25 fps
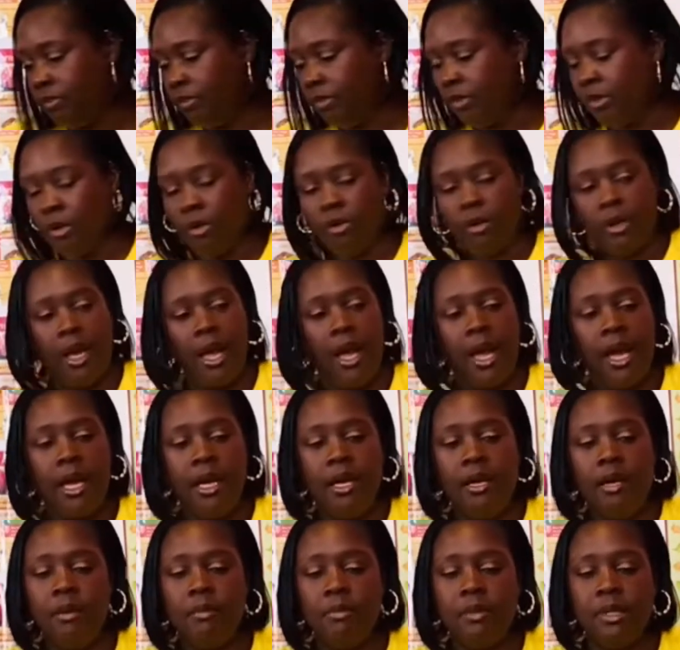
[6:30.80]
Okay, I'm
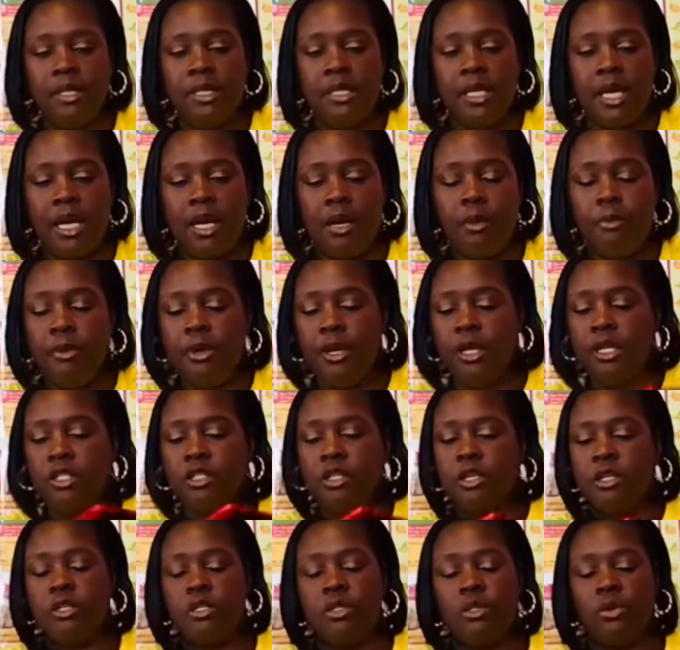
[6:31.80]
going to take a picture
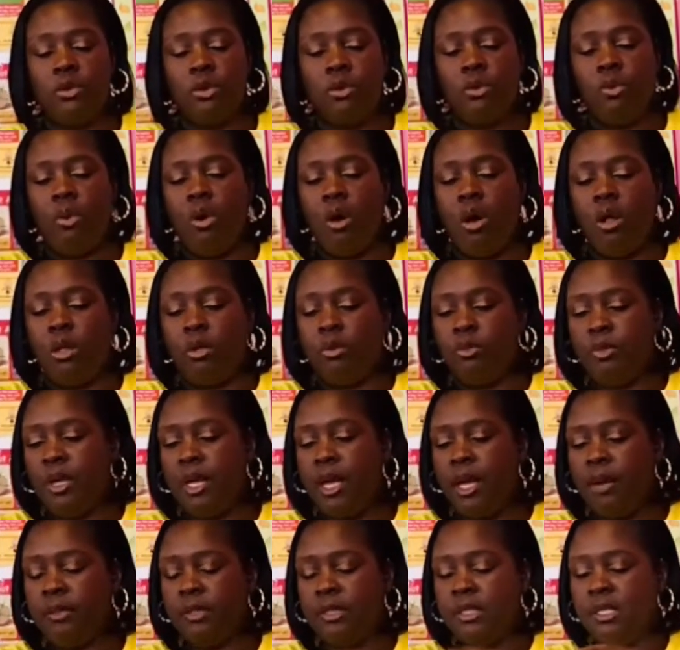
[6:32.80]
so you all will be able
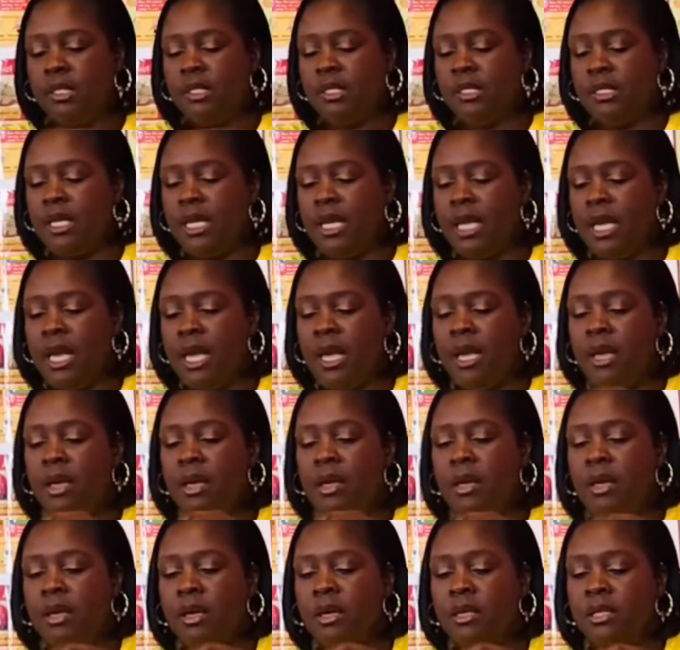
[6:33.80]
to see it.
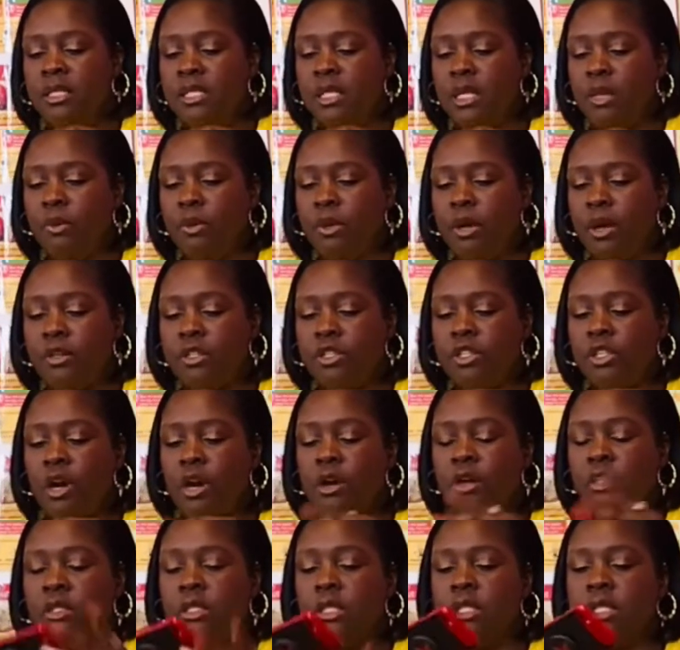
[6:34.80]
See what our chart
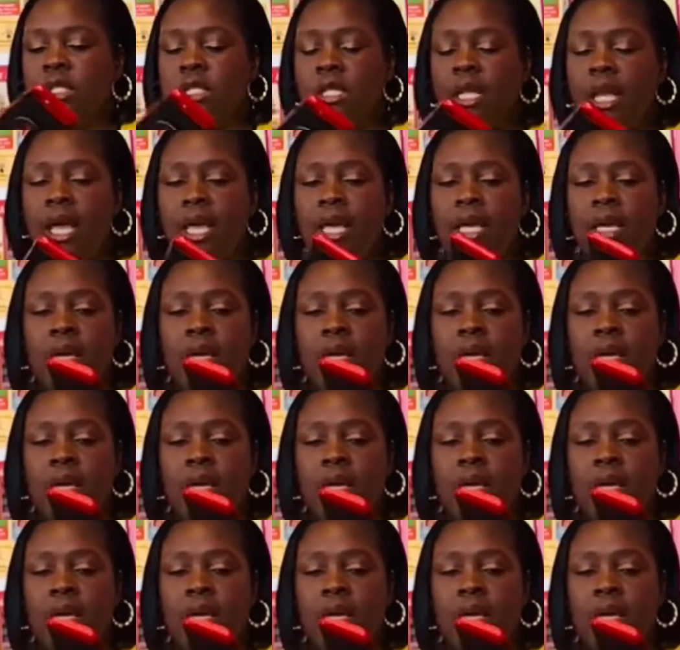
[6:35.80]
looks like.